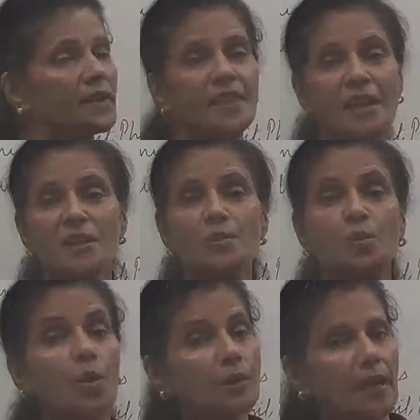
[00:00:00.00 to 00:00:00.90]
there is
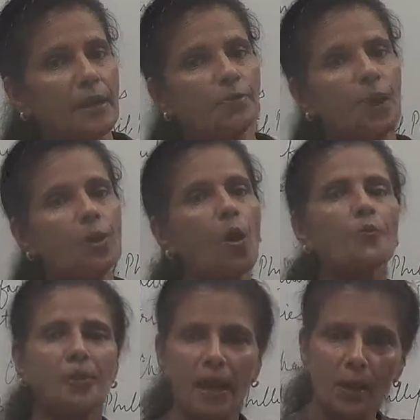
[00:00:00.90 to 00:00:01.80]
good network
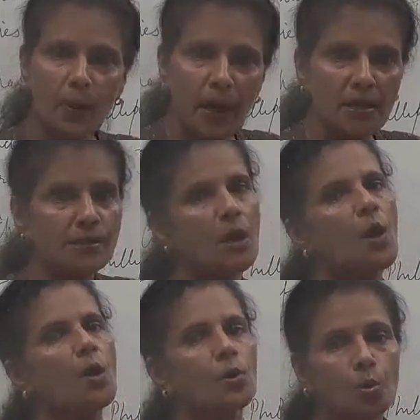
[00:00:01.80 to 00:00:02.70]
of railways,
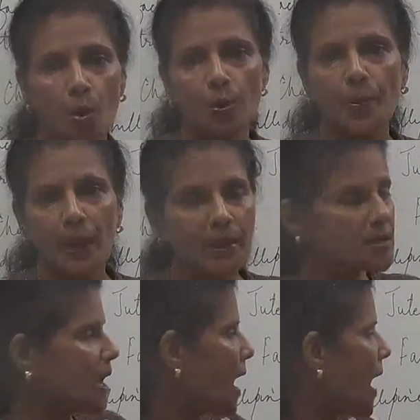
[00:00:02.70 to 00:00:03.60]

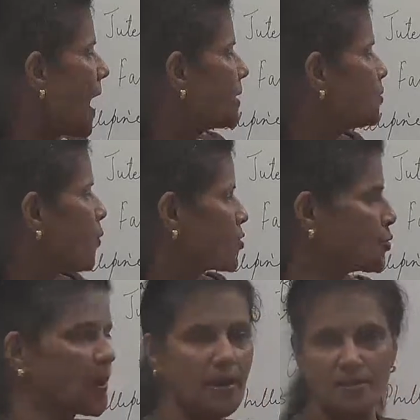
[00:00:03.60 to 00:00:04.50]
roadways and
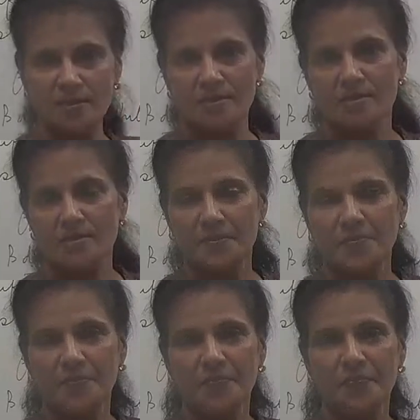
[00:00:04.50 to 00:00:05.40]
waterways.
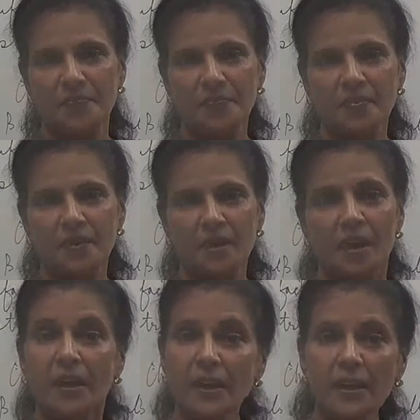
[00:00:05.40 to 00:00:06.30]

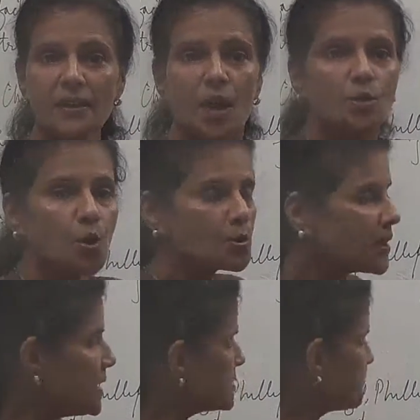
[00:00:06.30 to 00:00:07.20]
Correct? So these